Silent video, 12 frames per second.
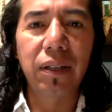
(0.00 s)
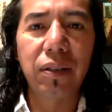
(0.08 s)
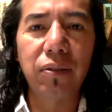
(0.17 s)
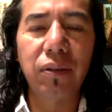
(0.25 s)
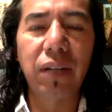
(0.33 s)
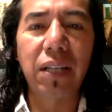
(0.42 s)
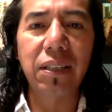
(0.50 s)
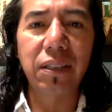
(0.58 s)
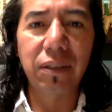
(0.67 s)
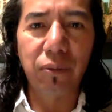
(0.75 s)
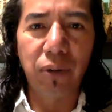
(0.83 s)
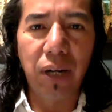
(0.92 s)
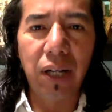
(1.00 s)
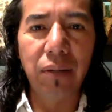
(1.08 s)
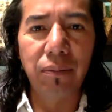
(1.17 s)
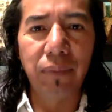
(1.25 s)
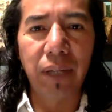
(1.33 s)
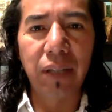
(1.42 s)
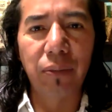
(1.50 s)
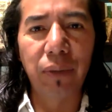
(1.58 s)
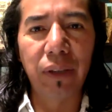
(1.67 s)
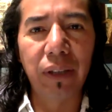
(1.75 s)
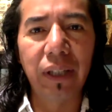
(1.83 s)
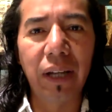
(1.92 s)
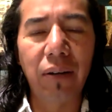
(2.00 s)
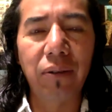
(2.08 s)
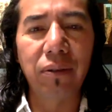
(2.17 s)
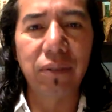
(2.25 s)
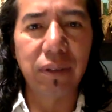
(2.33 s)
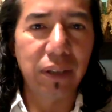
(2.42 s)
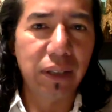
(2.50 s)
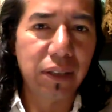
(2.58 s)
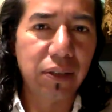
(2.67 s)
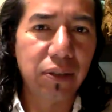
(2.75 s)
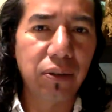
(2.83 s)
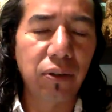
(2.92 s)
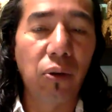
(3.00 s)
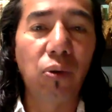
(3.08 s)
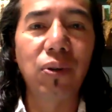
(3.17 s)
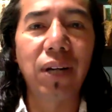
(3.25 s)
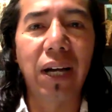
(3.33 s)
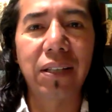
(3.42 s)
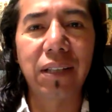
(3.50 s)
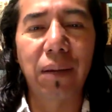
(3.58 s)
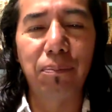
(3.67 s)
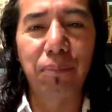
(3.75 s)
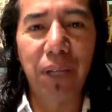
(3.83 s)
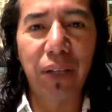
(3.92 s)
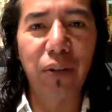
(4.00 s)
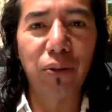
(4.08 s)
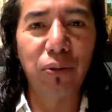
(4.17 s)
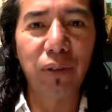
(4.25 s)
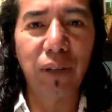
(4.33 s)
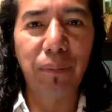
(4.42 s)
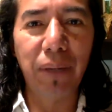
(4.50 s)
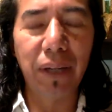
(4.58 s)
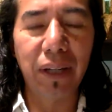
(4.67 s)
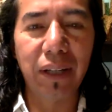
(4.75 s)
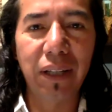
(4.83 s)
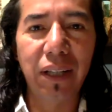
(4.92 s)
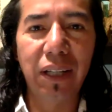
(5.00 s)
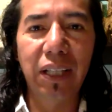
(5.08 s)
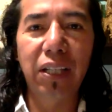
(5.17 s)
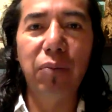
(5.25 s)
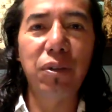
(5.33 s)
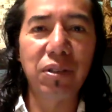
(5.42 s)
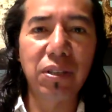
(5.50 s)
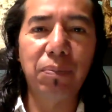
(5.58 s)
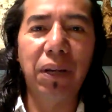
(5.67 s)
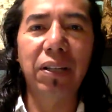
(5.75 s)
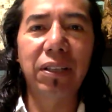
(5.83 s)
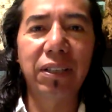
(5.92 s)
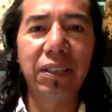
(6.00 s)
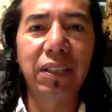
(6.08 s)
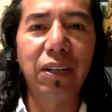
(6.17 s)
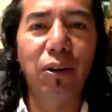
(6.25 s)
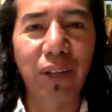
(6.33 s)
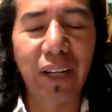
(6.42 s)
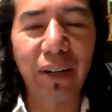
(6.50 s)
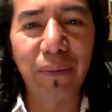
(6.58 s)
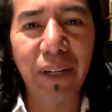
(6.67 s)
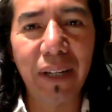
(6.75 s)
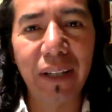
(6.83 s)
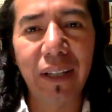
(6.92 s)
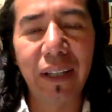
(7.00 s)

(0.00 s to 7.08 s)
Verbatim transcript: So that's why my community now is known as San Pedro Tultepec, in the municipality of Lerma,